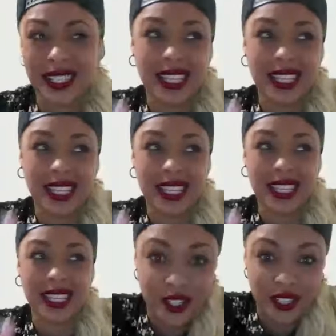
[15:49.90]
that's what hard
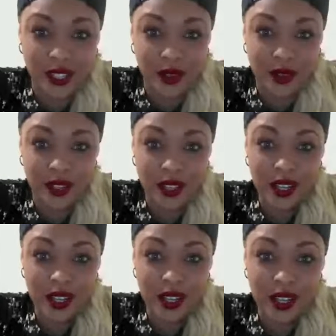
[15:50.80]
work turns into.
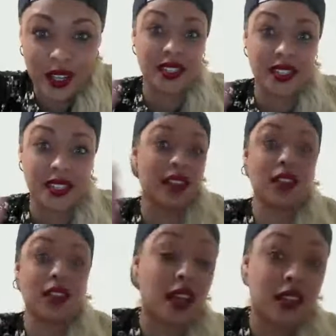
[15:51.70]
It's not a
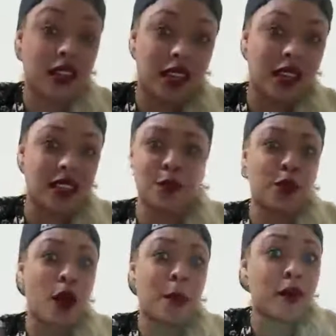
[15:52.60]
luck thing, it's
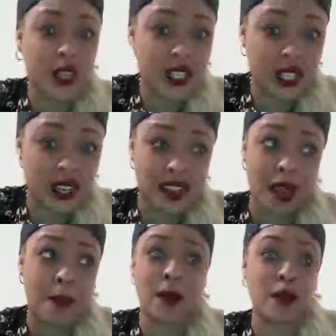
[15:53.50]
preparation, and that
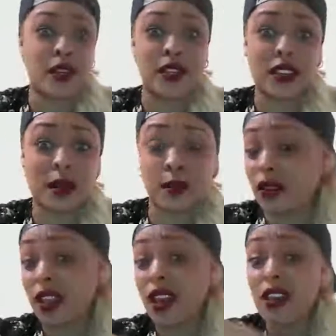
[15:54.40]
preparation comes with
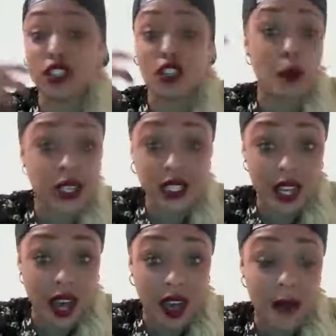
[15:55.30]
so much
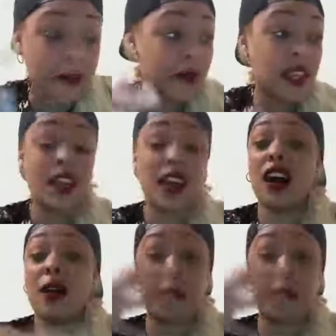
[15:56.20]
time of putting